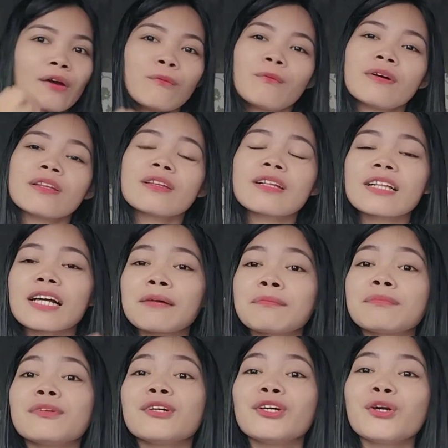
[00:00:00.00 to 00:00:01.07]
what
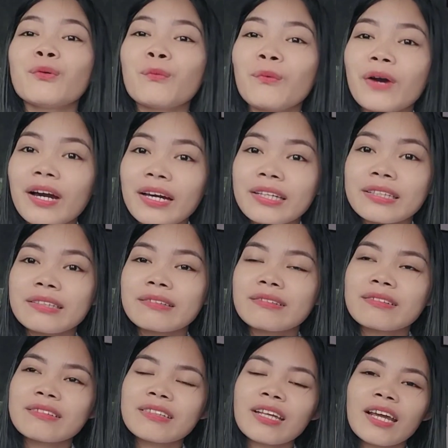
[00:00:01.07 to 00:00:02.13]
clap do you want?
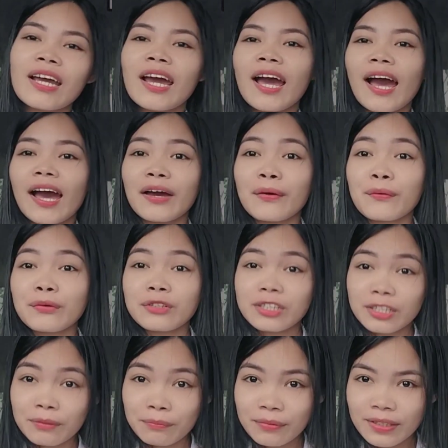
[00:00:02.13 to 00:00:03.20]
A good
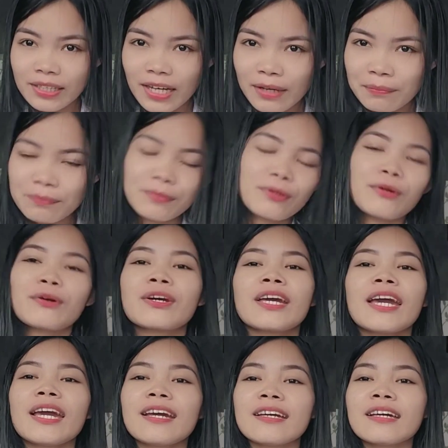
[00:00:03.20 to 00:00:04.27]
job clap?
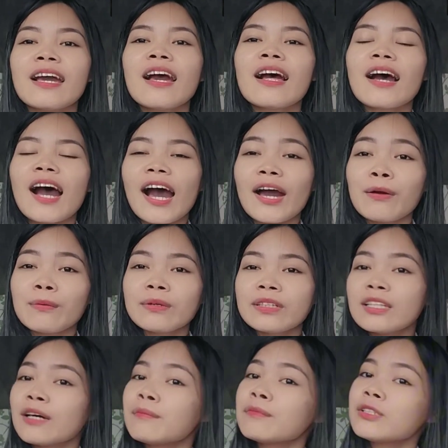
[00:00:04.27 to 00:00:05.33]
Okay. I will
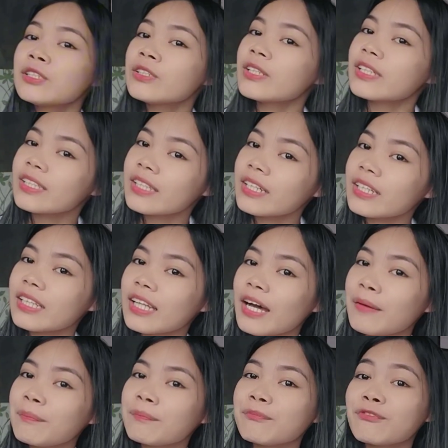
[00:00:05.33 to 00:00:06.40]
demonstrate the
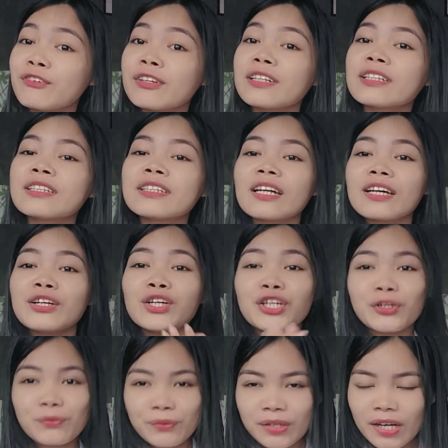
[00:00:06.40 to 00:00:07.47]
clap first and
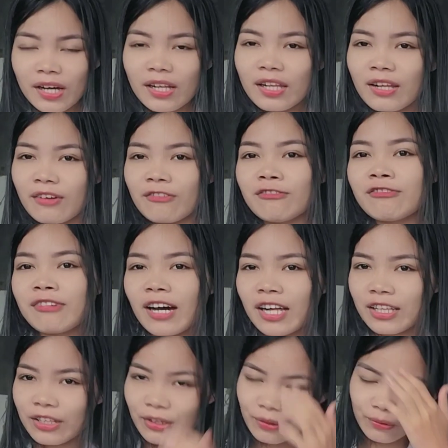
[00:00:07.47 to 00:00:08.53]
you will
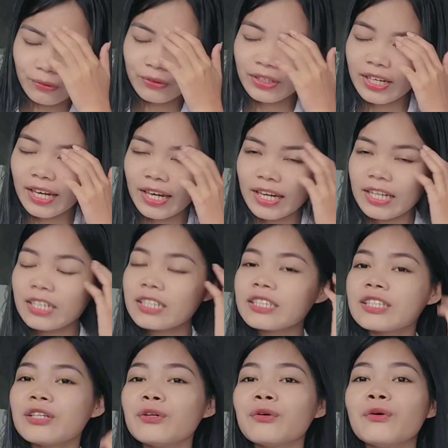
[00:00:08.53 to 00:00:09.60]
follow. Okay, here's
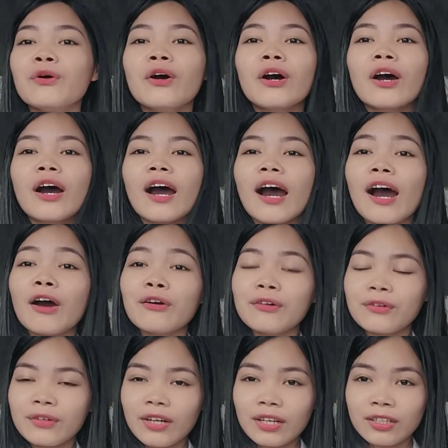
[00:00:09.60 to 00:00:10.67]
you how
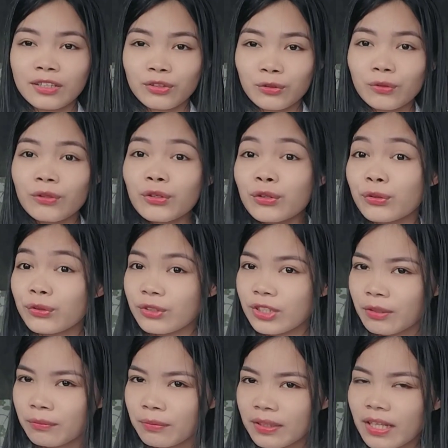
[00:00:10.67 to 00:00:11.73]
you gonna do the good
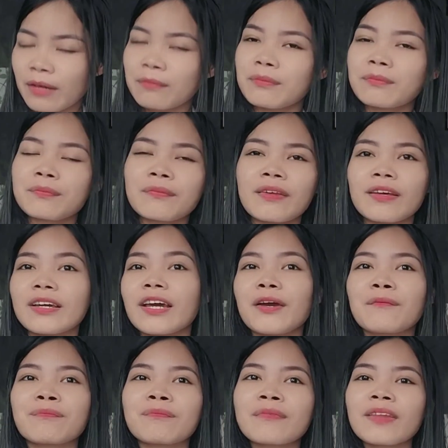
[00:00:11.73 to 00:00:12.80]
job clap.
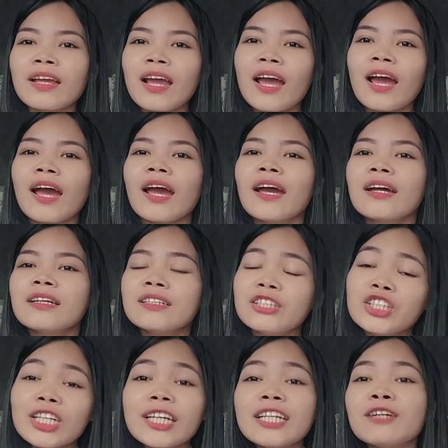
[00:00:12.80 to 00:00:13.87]
Okay.
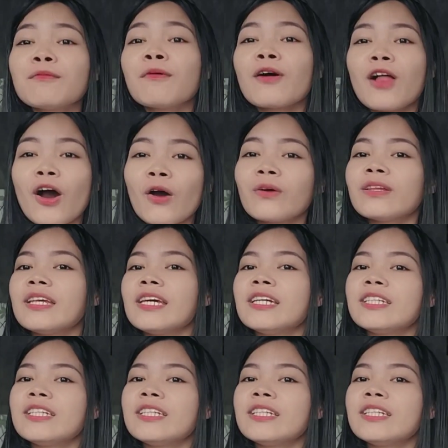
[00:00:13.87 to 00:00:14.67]
GOODJOB,